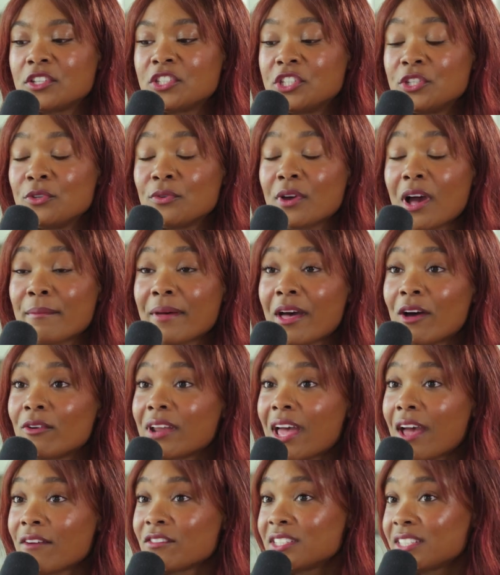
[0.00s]
to come out
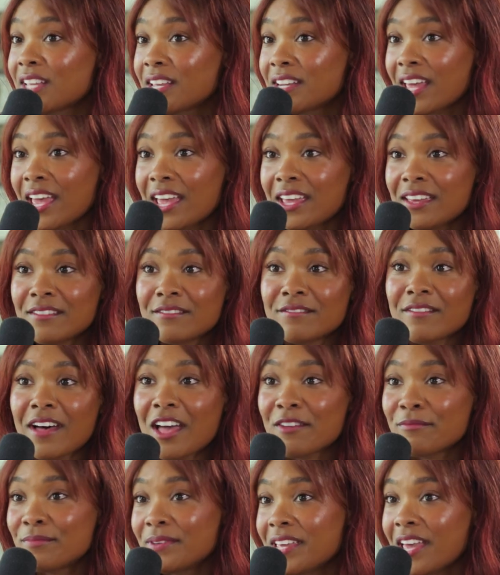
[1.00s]
every Sunday,
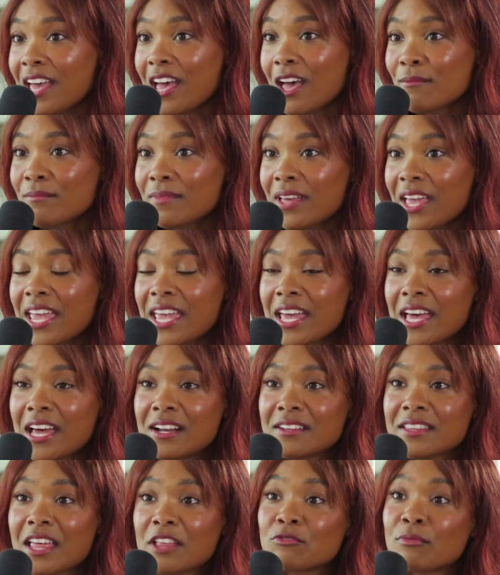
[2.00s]
5 p.m.
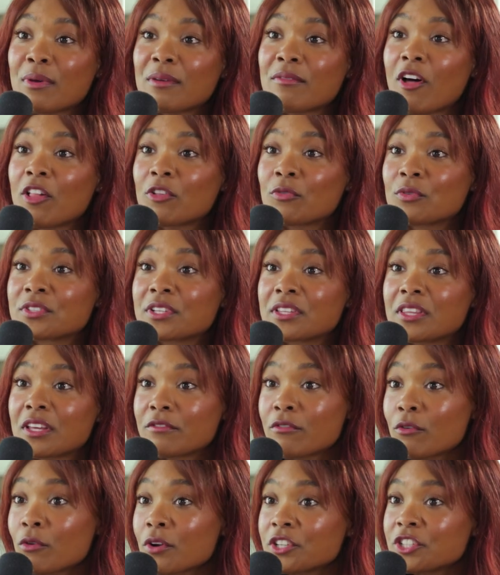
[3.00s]
And that's what my followers could look
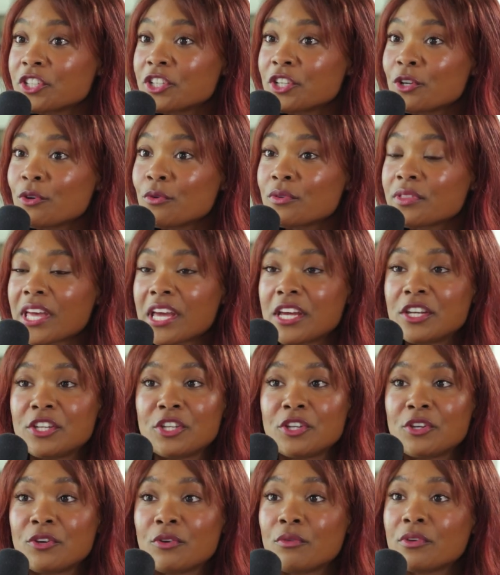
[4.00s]
forward to. They
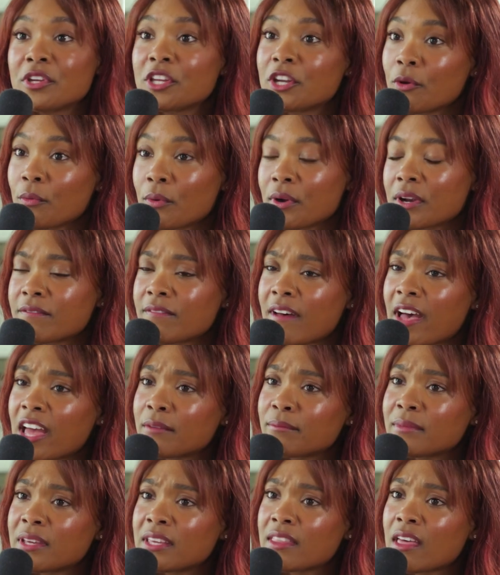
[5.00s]
knew, where to
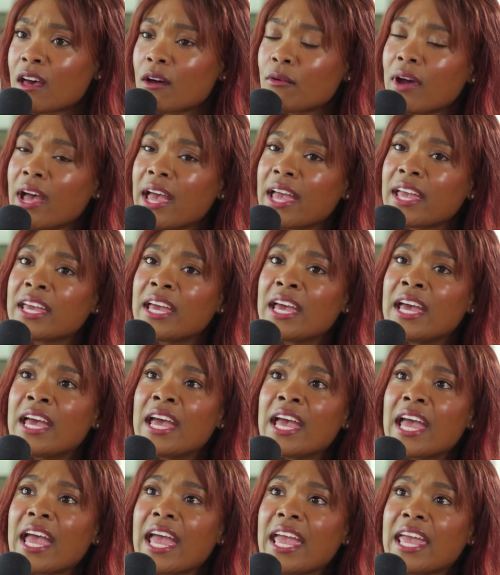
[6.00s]
find me in that way.
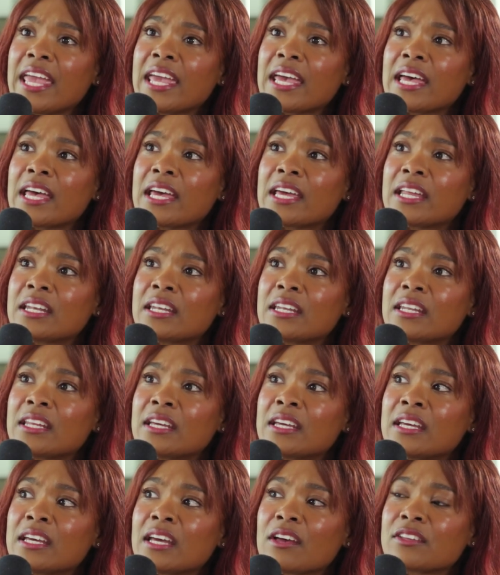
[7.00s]
And
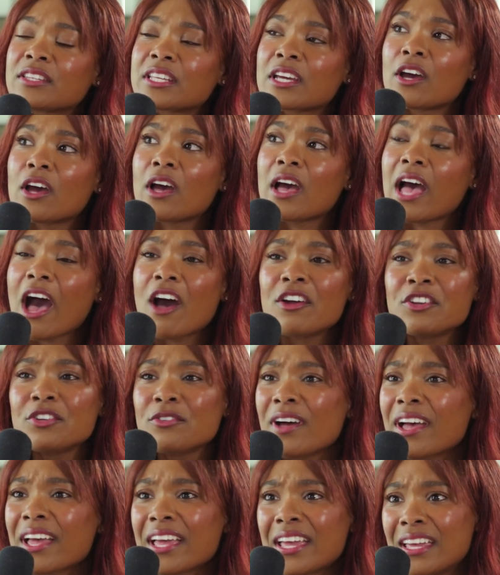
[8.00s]
I was like, how do
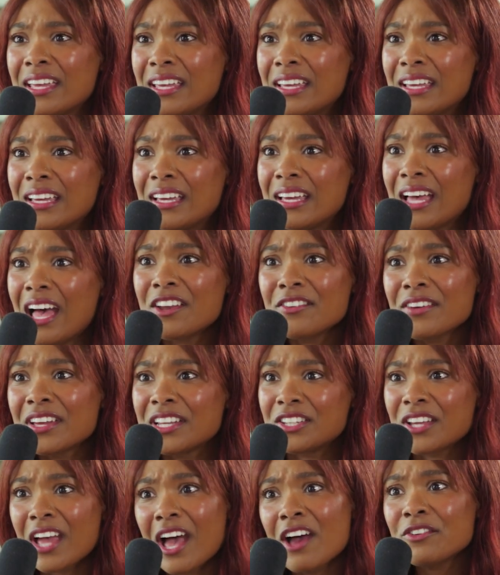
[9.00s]

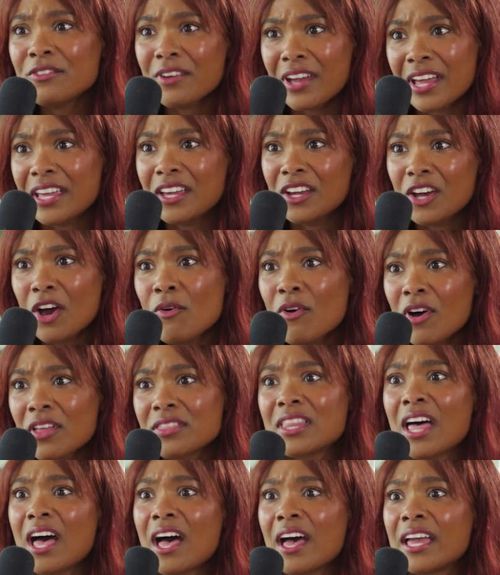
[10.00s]
I go
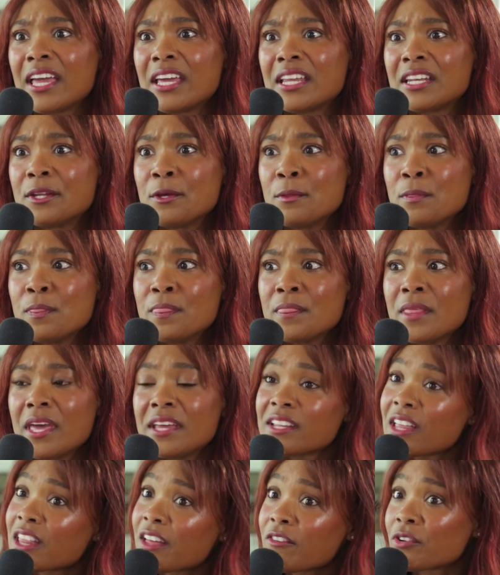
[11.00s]
online and
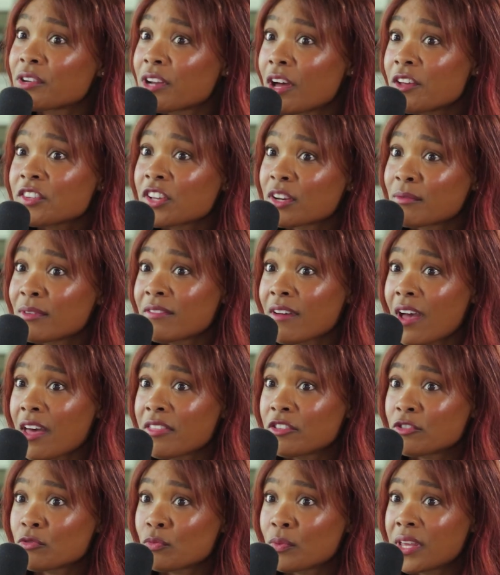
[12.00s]
tell everyone else they're gonna be fine
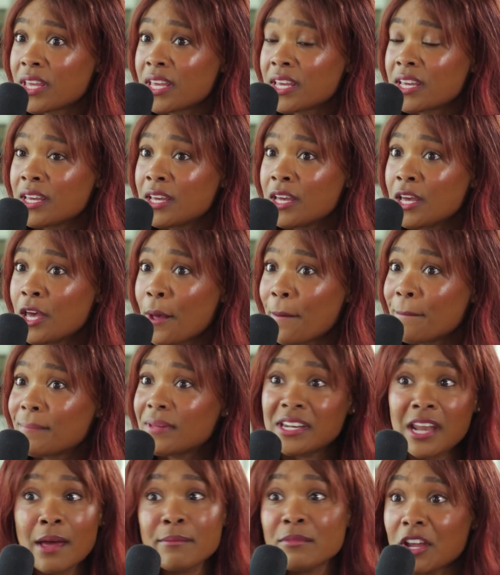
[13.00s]
this week
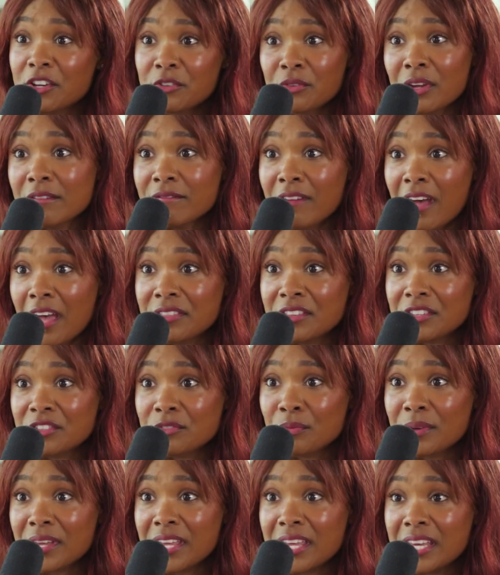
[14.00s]
and I'm not doing fine
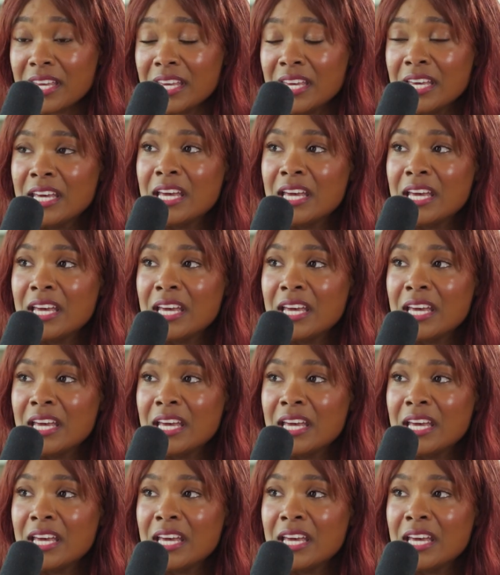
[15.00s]
this week?